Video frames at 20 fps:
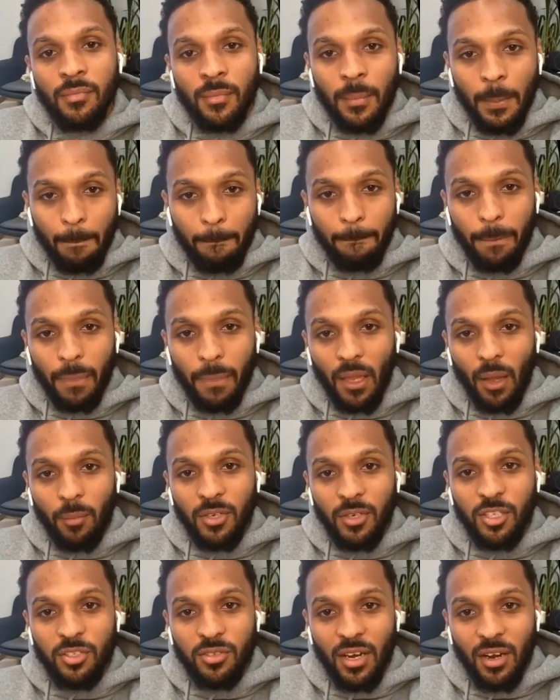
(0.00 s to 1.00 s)
I'm
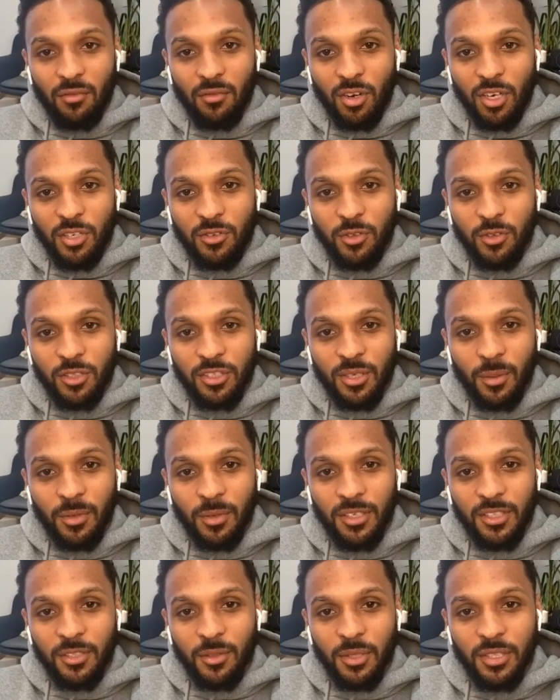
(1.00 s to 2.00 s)
going to try and rush through some of
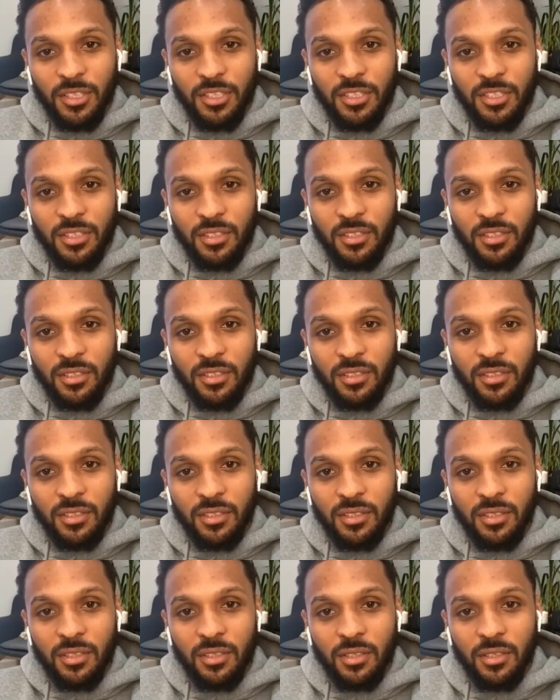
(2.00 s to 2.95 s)
these questions.